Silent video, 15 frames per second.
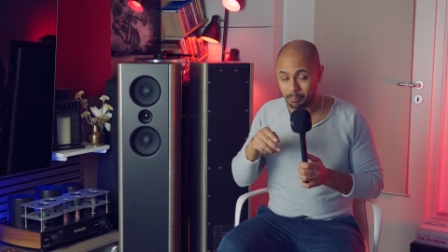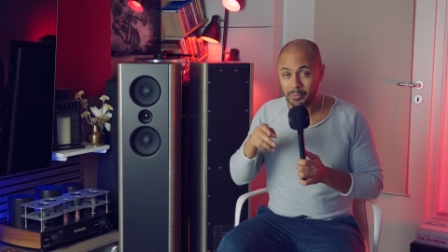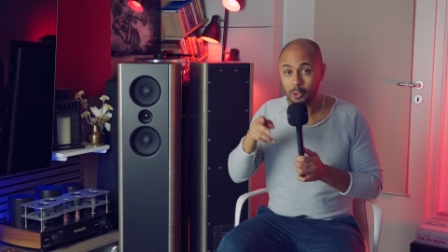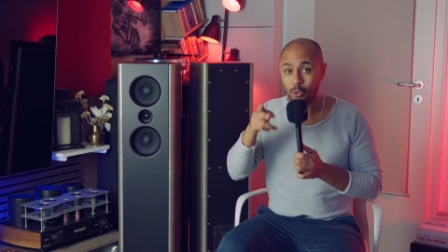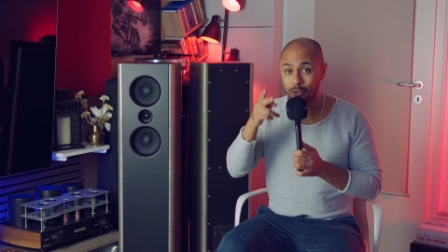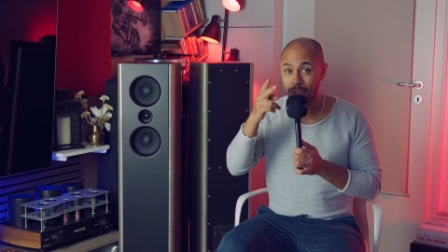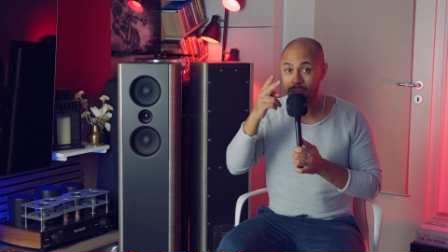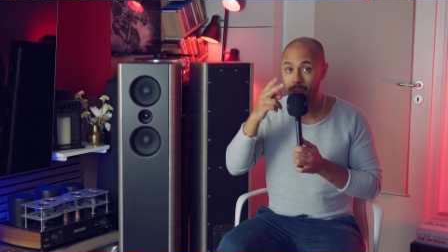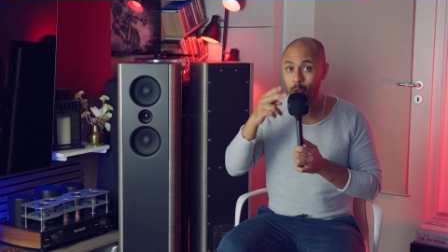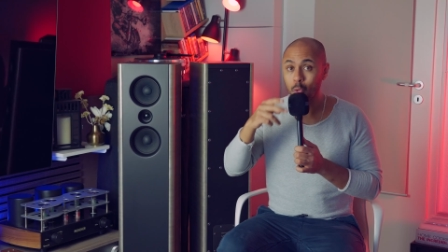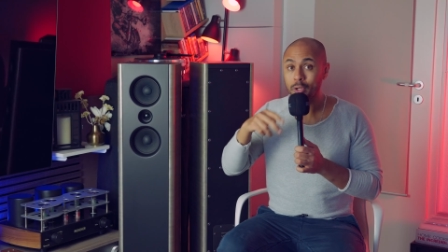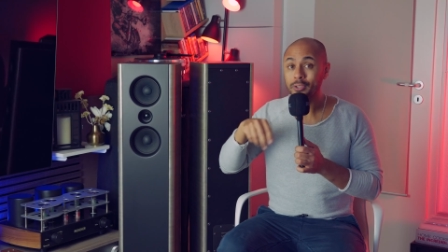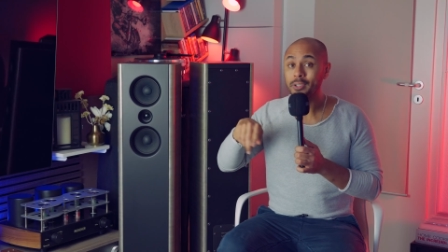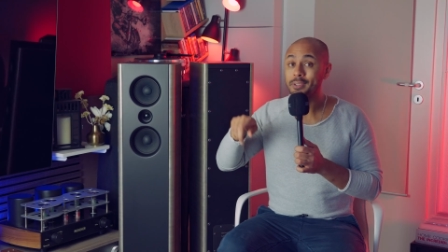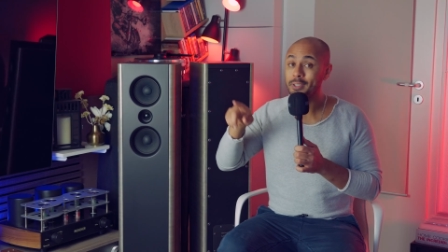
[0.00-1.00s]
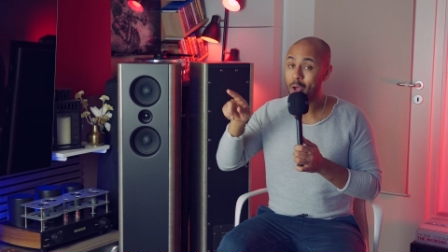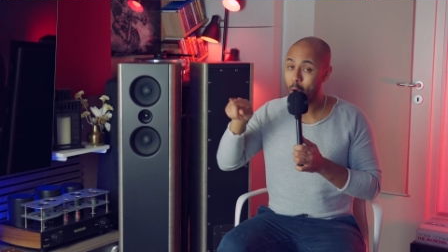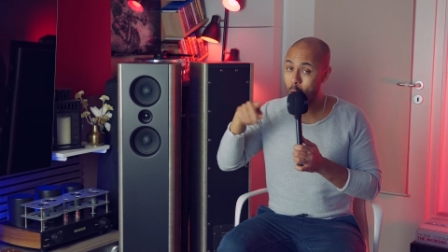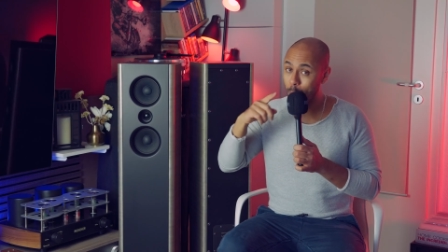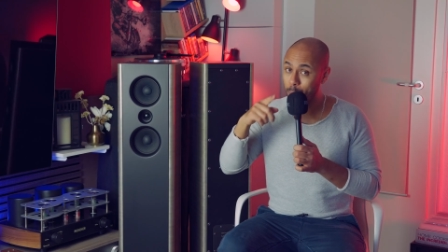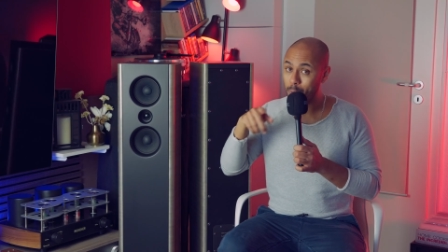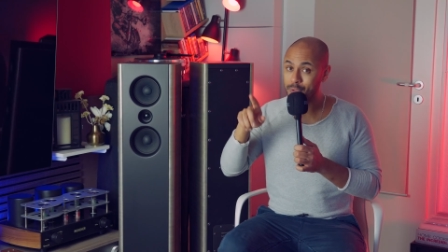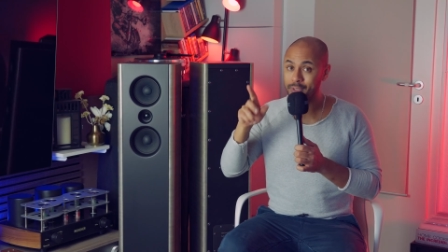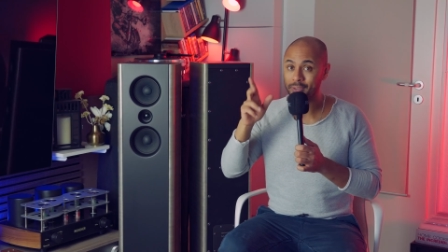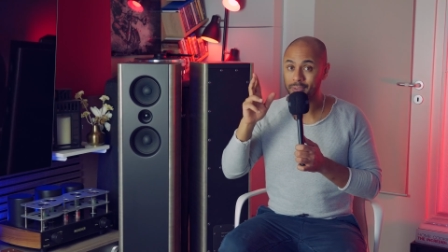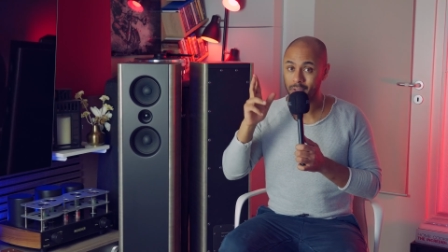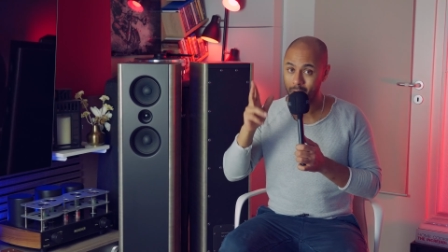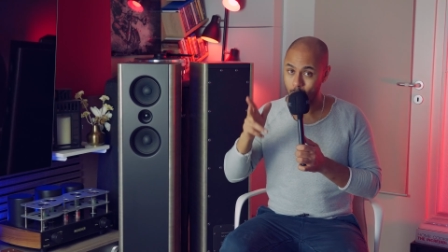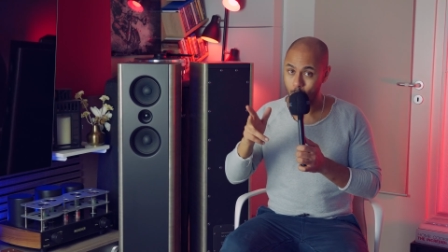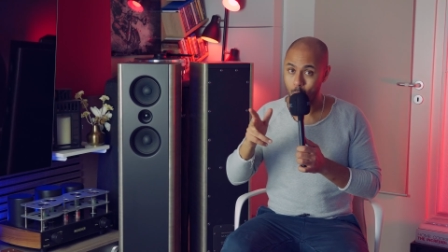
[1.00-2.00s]
Because if you look at it in the
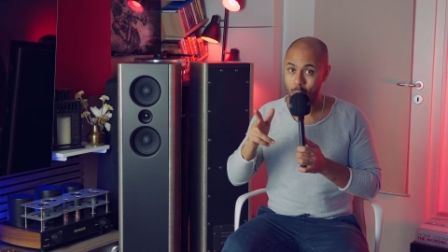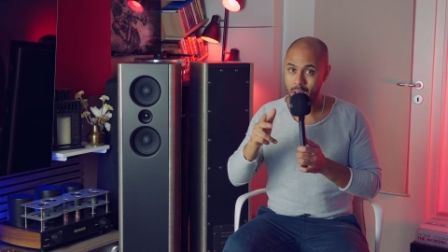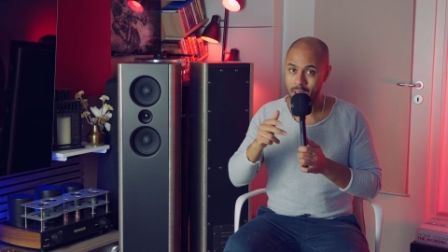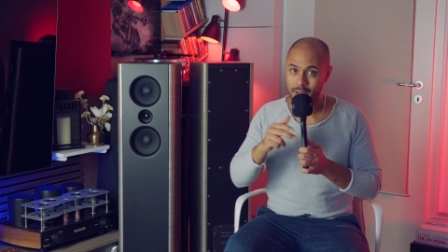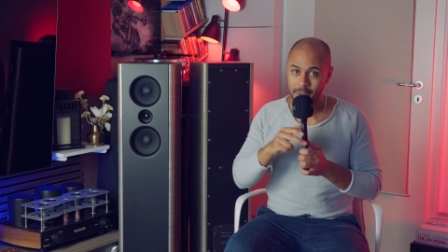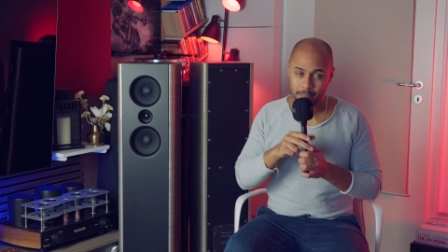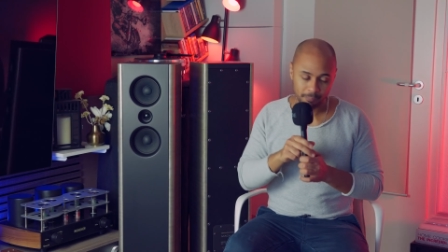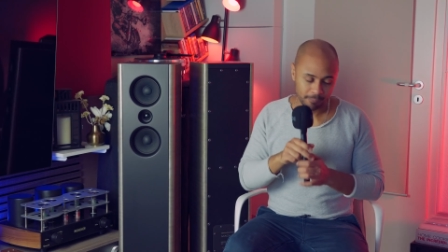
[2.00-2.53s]
opposite way,